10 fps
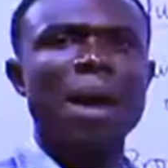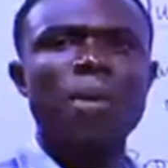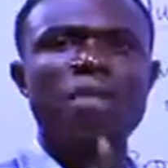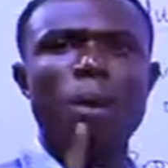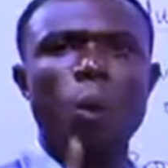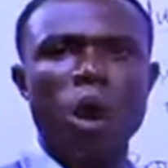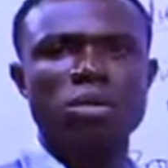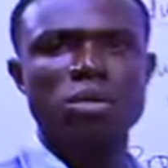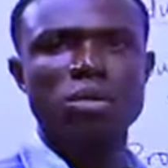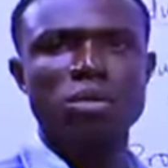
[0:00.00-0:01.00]
more than one.
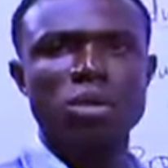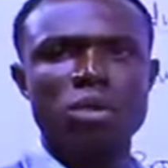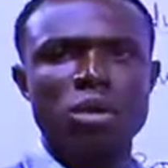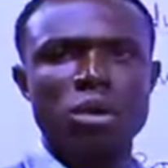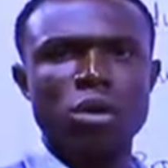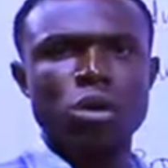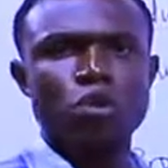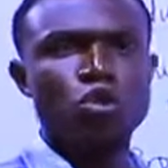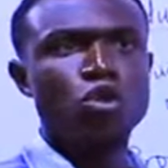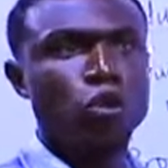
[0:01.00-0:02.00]

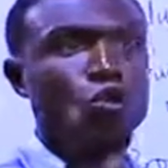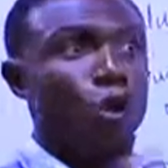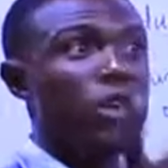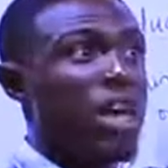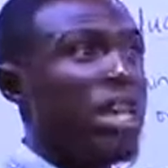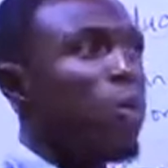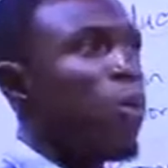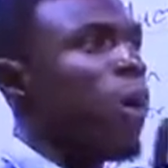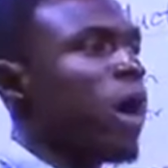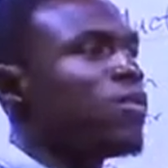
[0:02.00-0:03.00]
You don't call their name
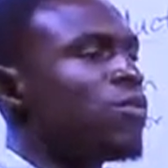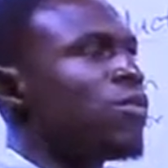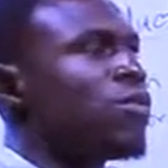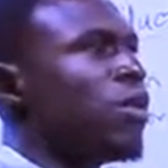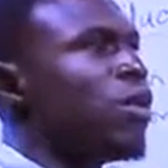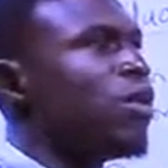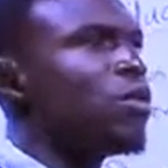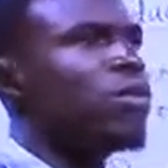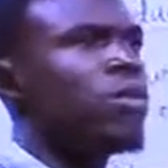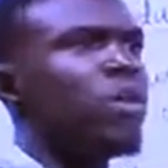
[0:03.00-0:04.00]
one, two.
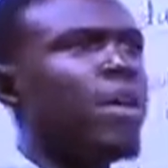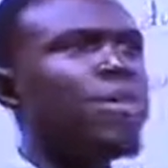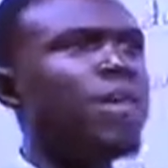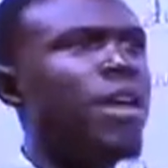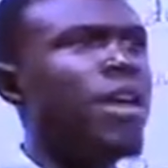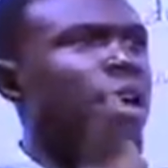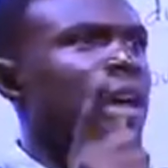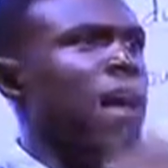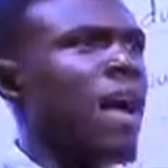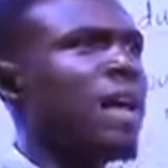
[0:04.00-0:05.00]
Maybe say
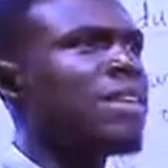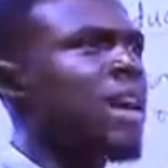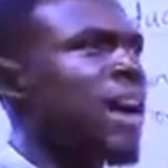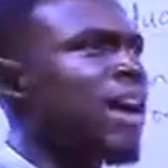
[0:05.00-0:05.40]
Ada,